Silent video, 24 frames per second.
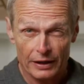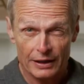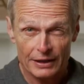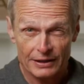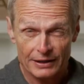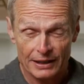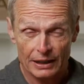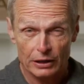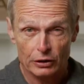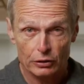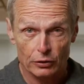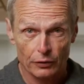
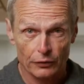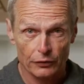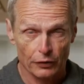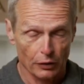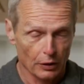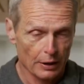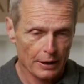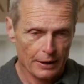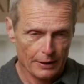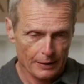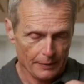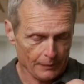essential for
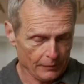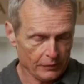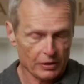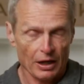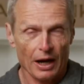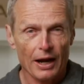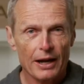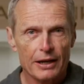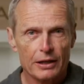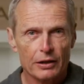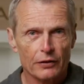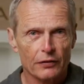
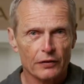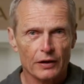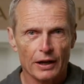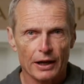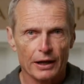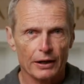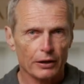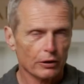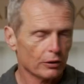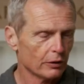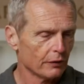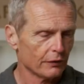tying your
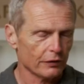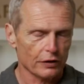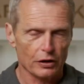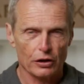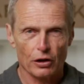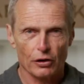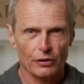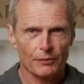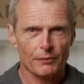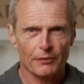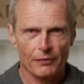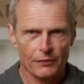fly on, for
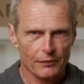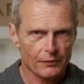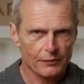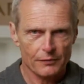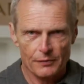not